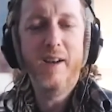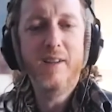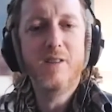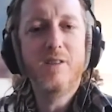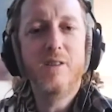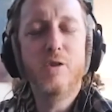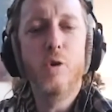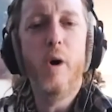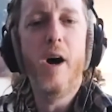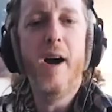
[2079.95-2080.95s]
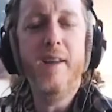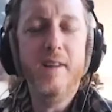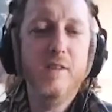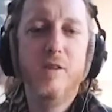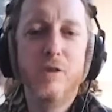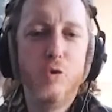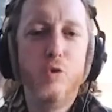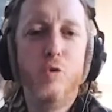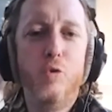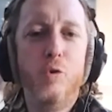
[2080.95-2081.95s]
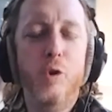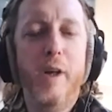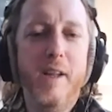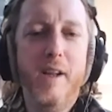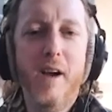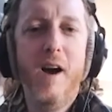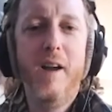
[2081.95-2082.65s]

And it's so I get to like